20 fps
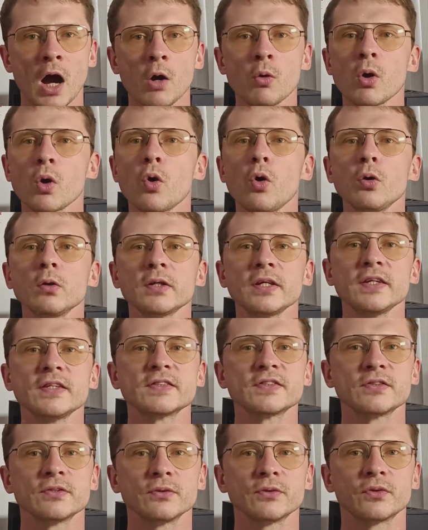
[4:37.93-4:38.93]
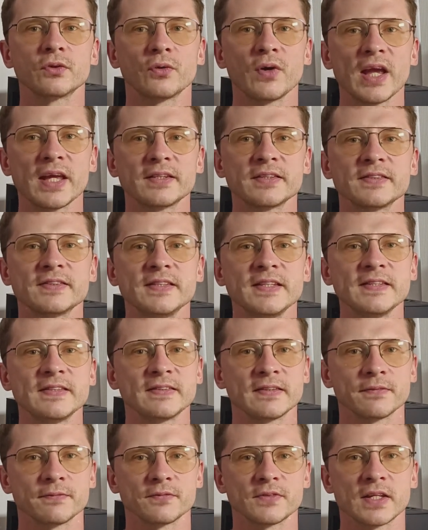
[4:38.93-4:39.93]
Our goal is to create a
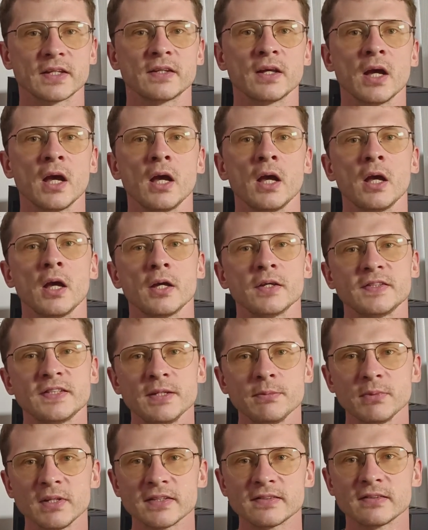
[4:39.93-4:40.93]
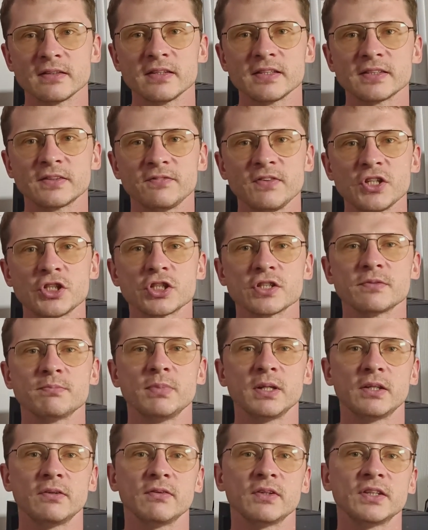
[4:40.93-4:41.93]
system that seamlessly switches
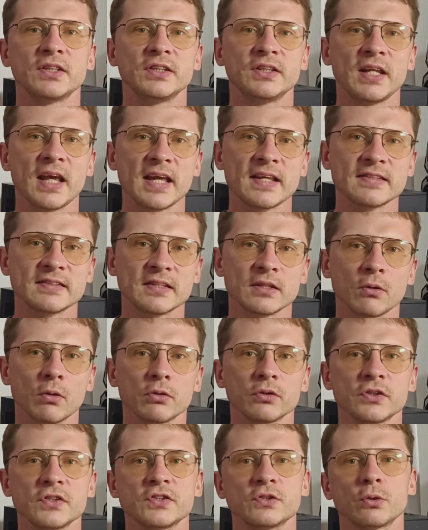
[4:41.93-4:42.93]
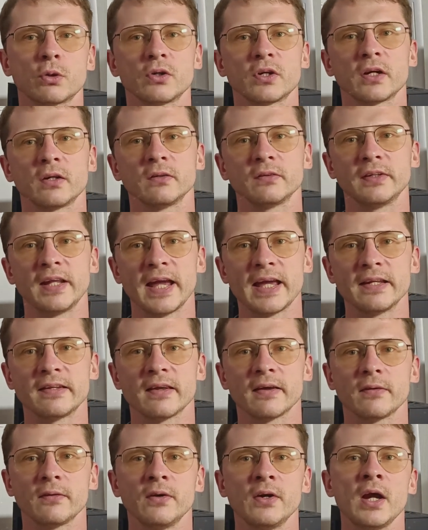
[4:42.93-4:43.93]
between testing on historical
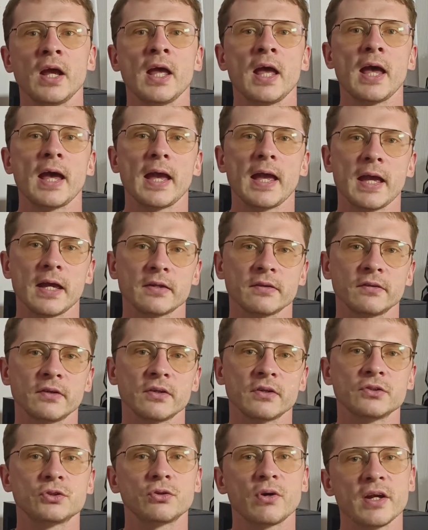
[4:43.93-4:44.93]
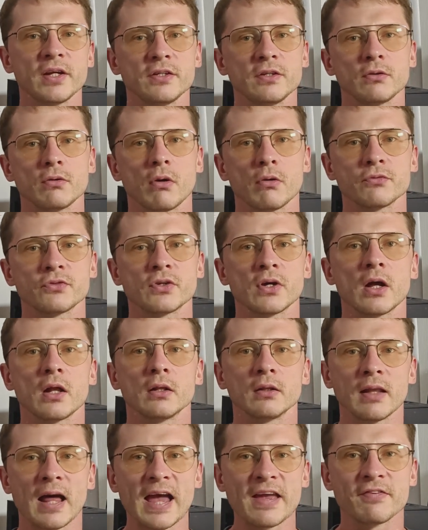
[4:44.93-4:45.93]
data and trading on
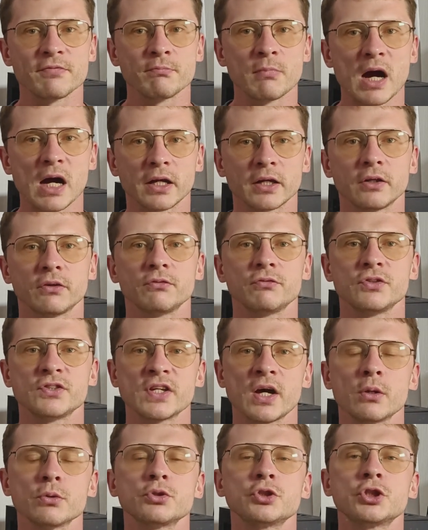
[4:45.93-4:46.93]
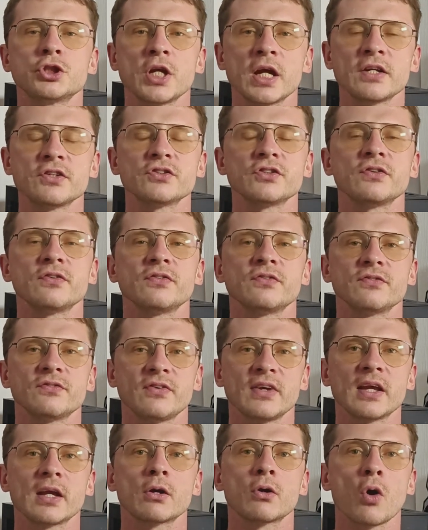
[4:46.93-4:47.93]
the live market without changing
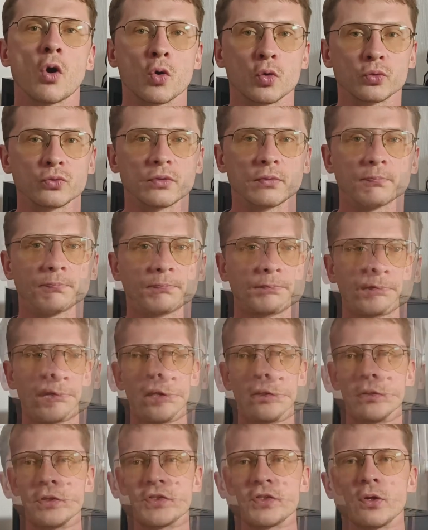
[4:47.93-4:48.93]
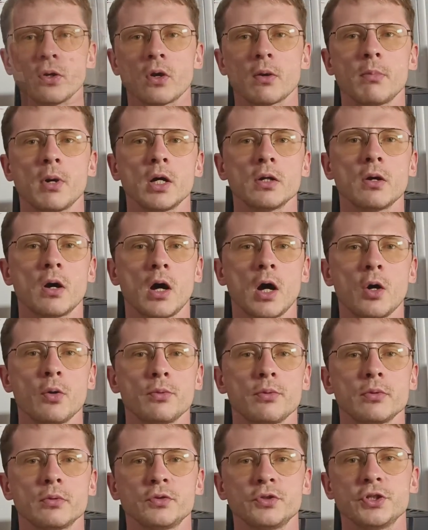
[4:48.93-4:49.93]
the code. Now let's talk about
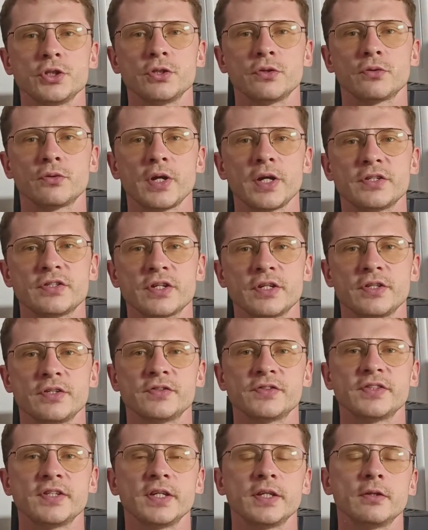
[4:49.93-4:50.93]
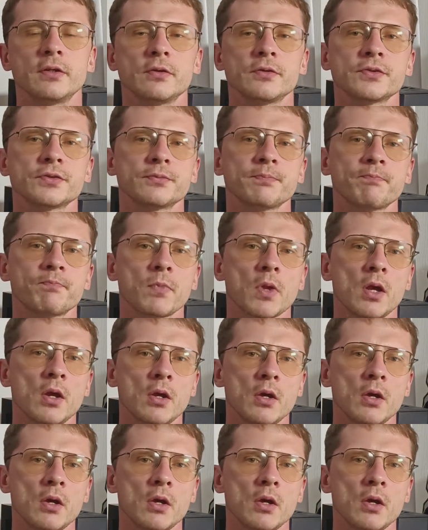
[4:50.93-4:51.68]
how we will generate trading signals.